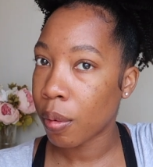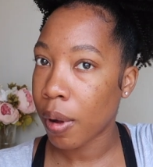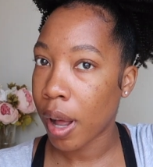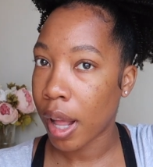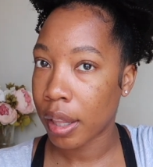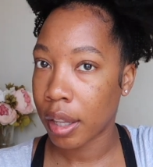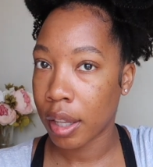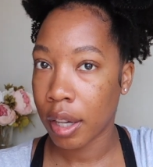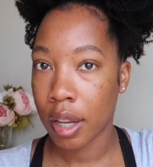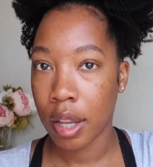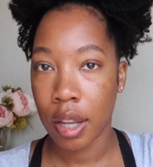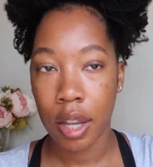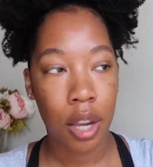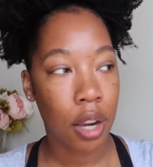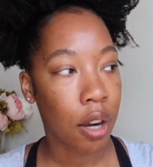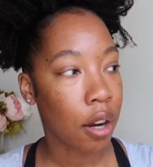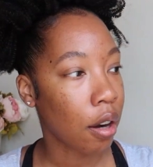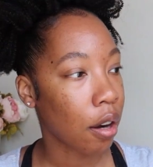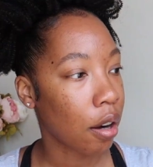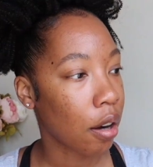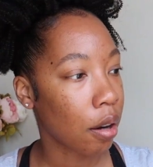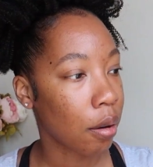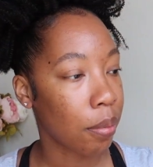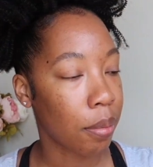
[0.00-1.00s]
quality
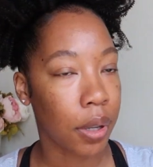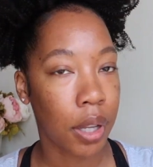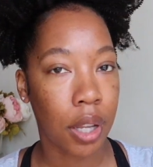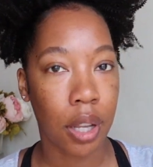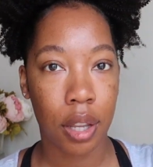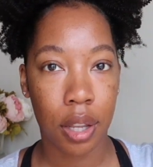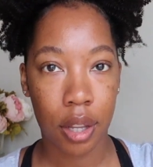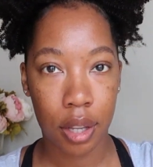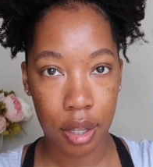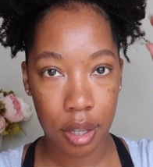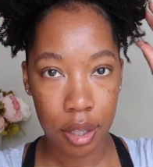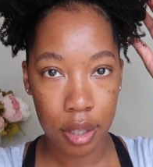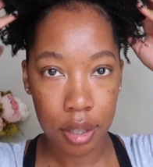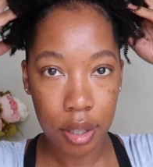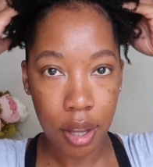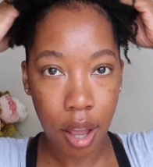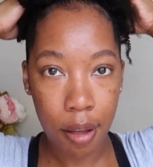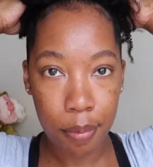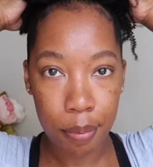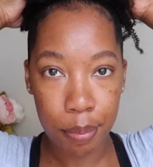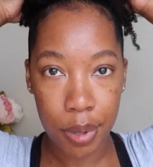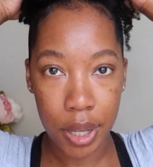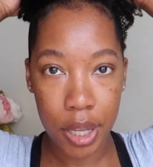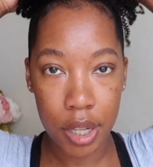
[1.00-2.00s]
hair because
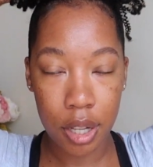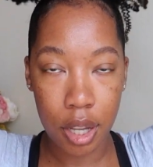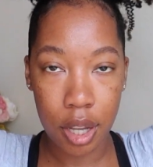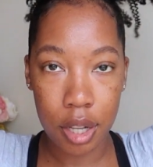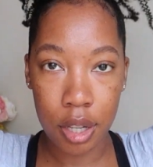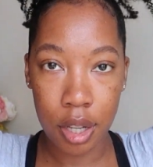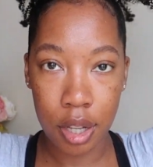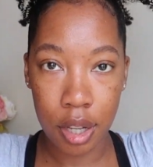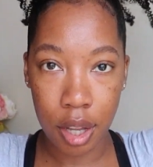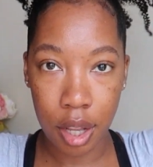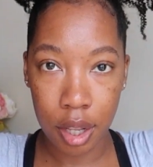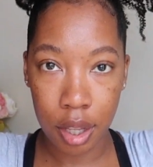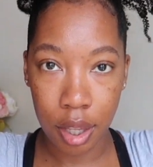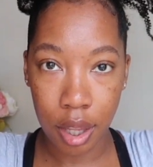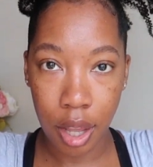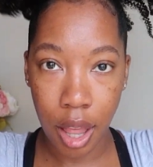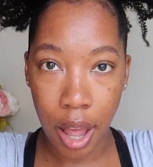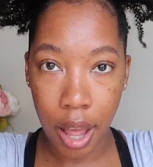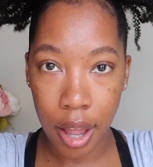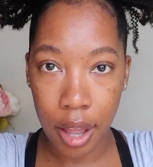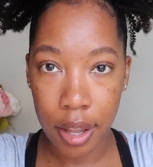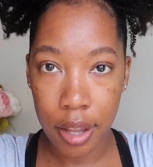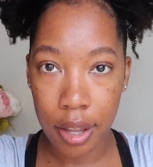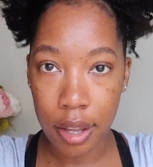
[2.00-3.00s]
I've been in it a
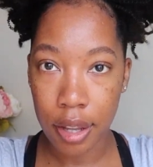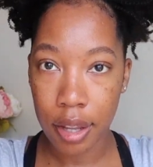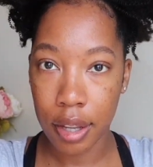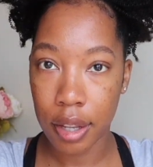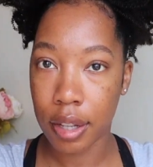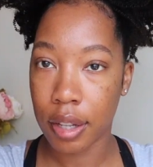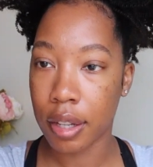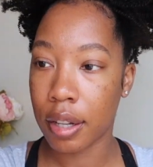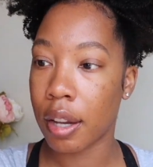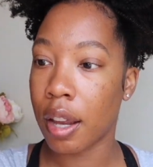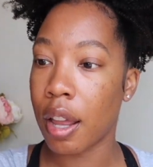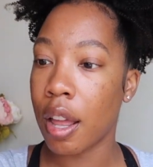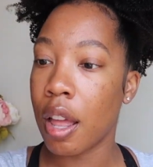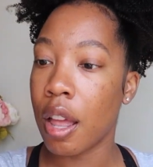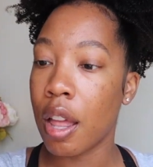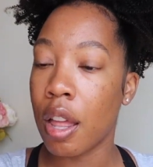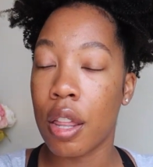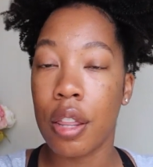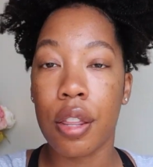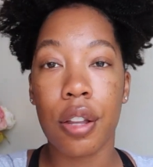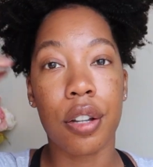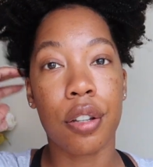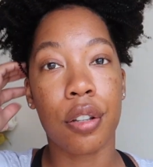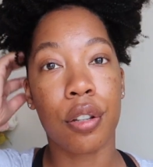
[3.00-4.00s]
lot and
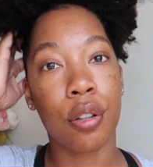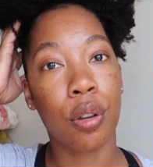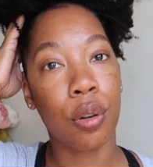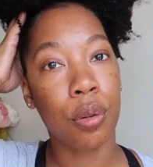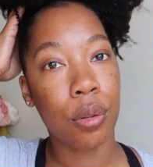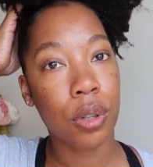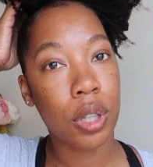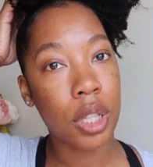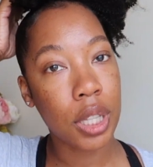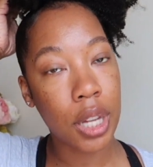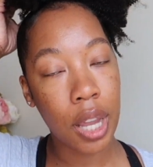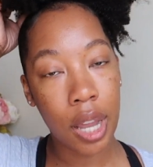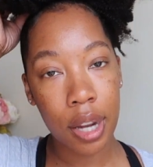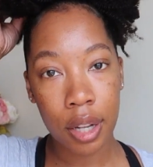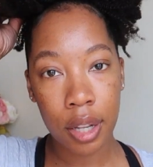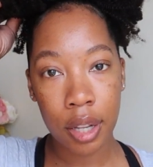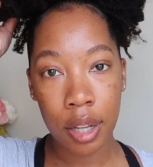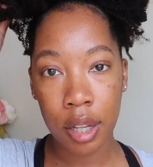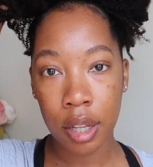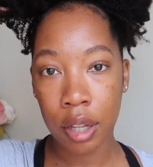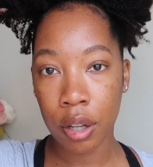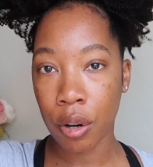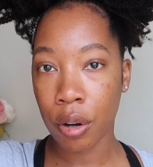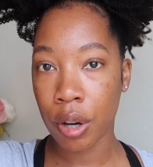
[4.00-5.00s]
there's no
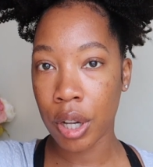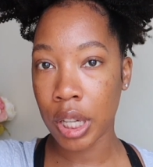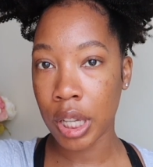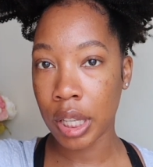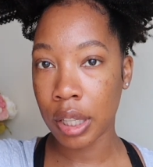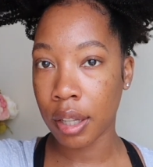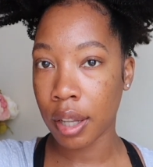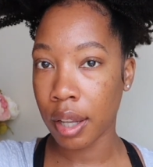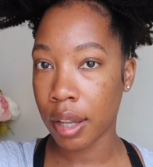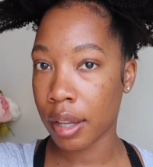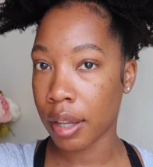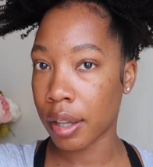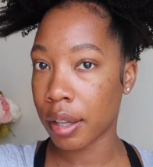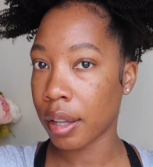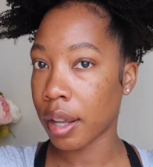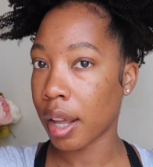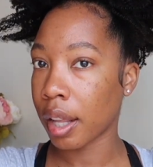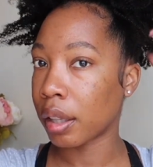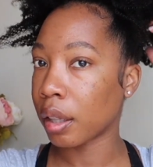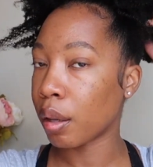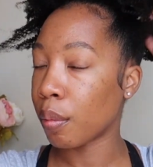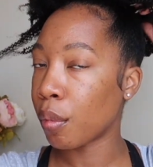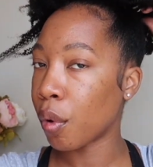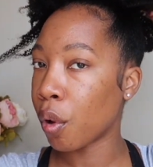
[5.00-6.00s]
shedding or anything
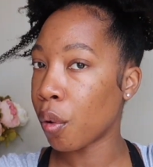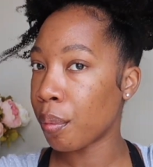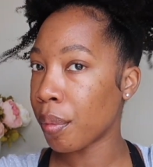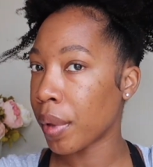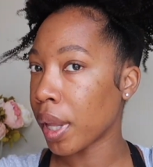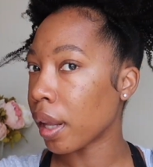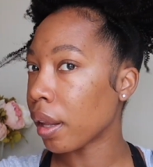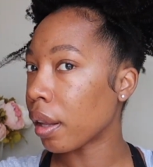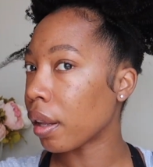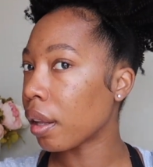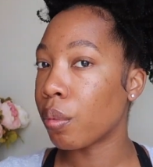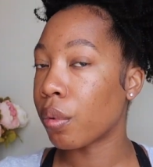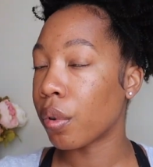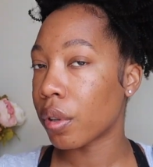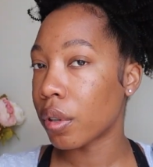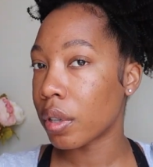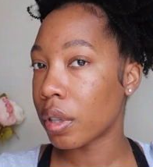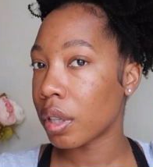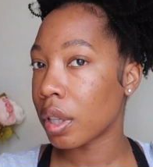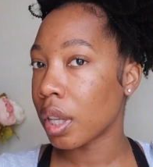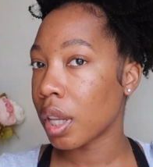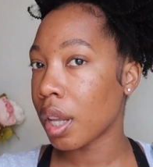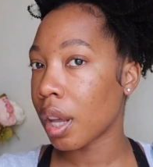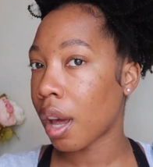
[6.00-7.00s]
at the moment. We'll
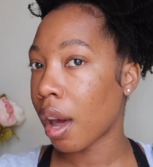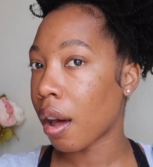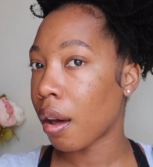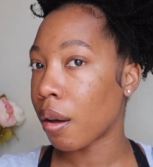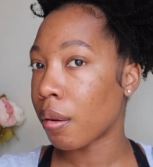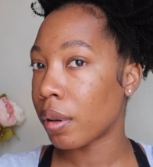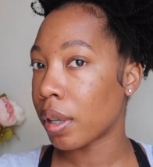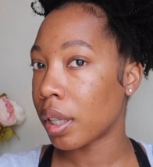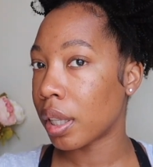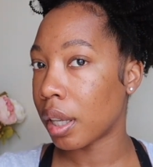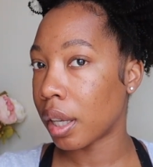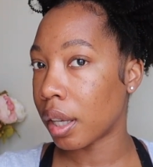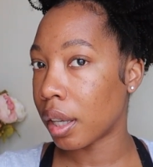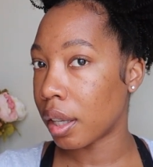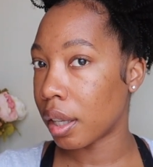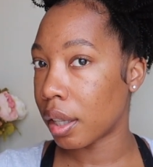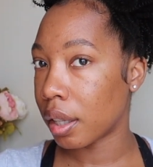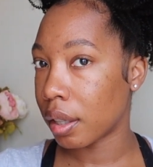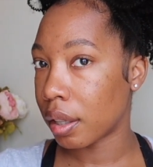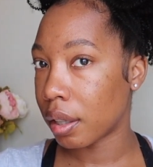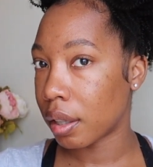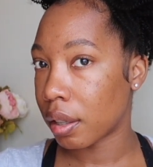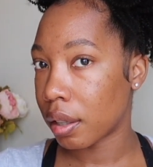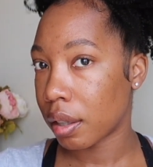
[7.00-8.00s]
see how it
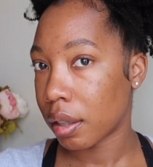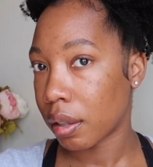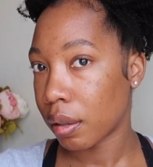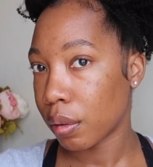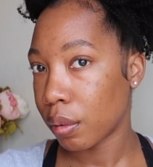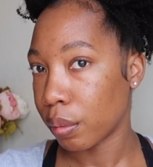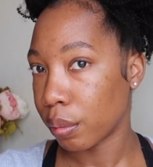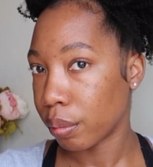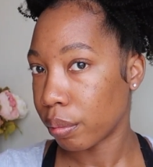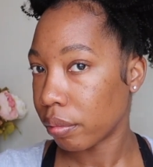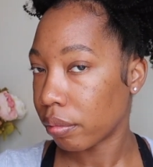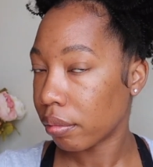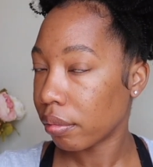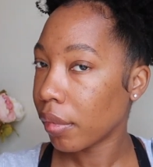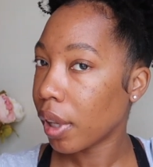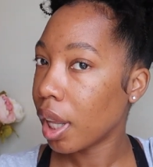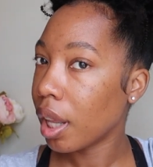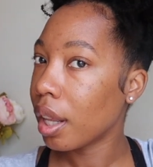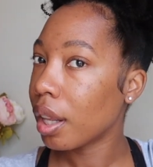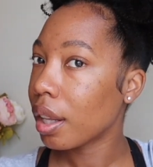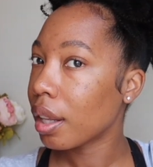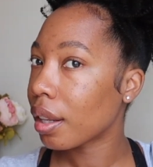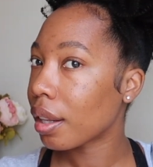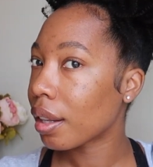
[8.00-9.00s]
does and
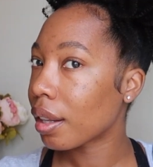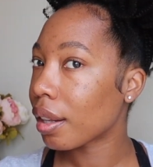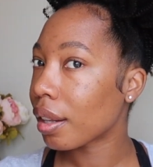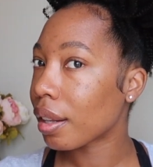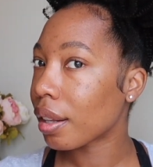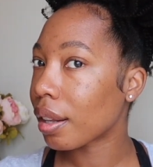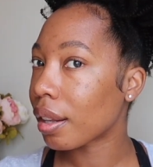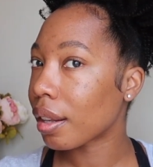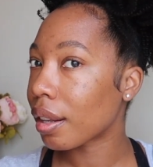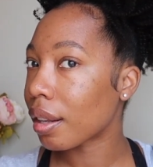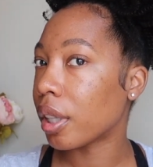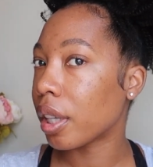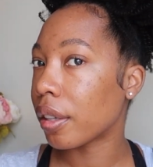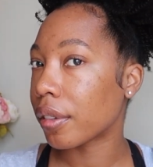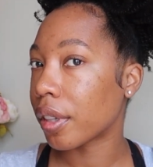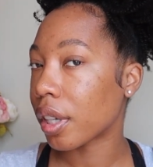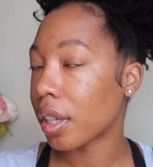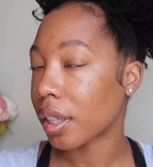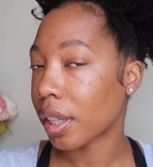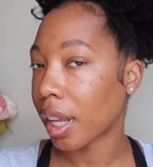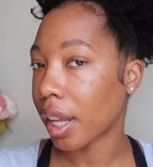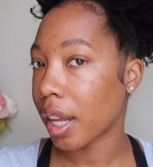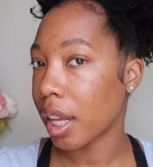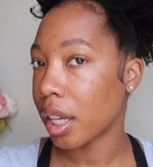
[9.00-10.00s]
if
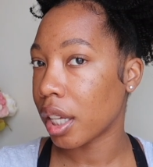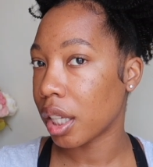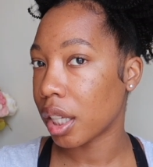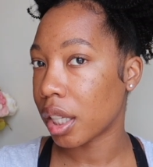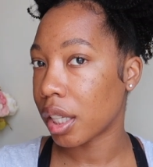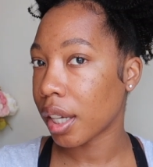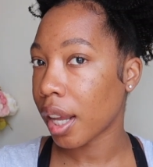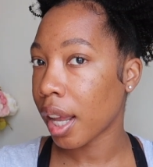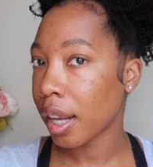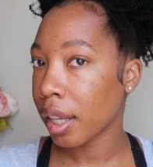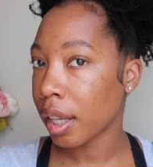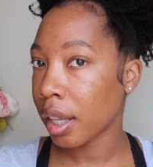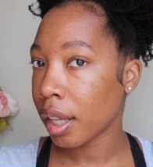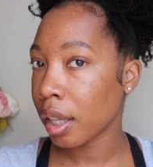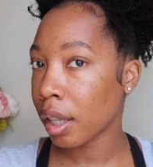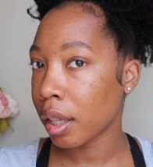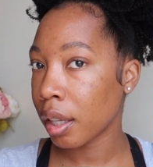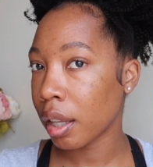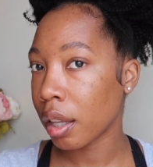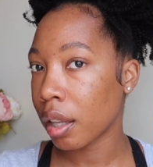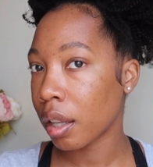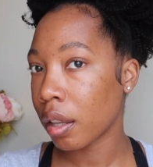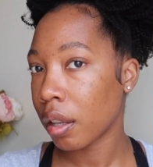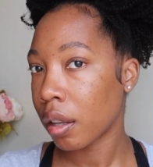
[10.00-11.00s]
there's like any
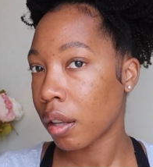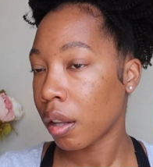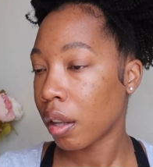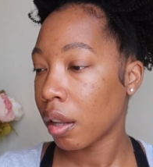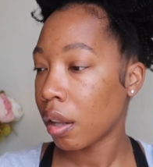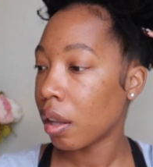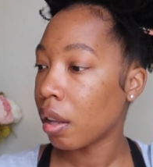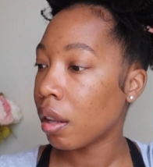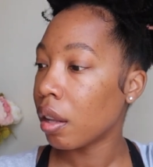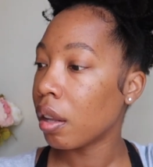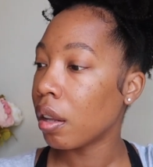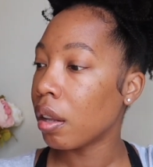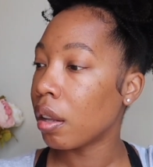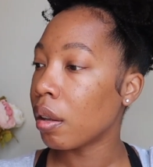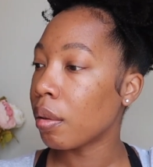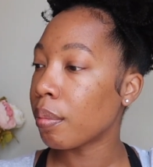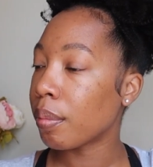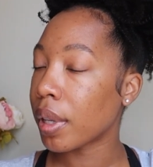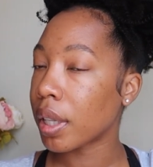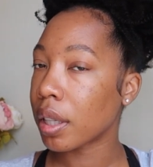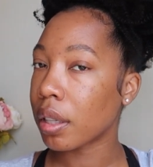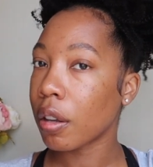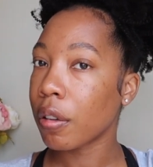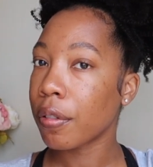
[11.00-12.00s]
shedding,
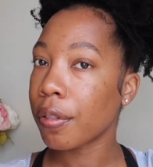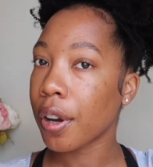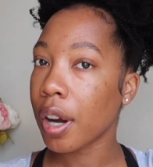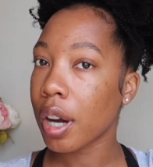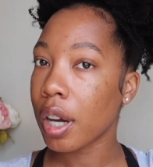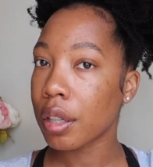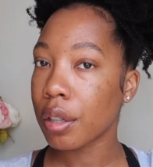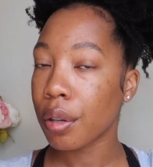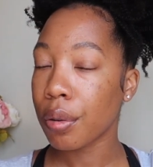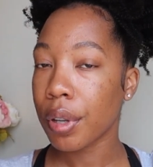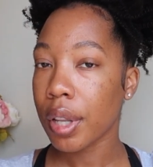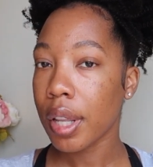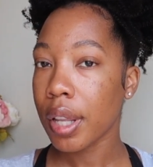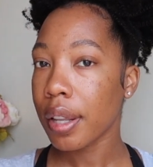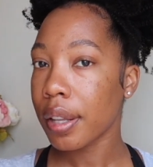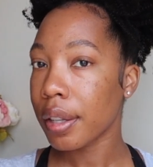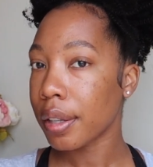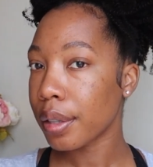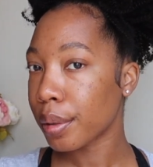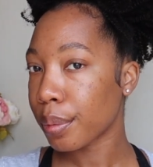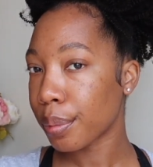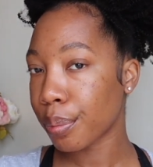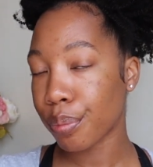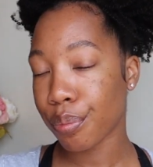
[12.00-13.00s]
but so far so
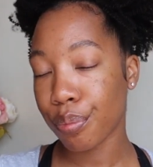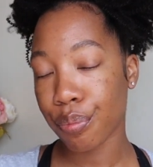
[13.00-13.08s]
good.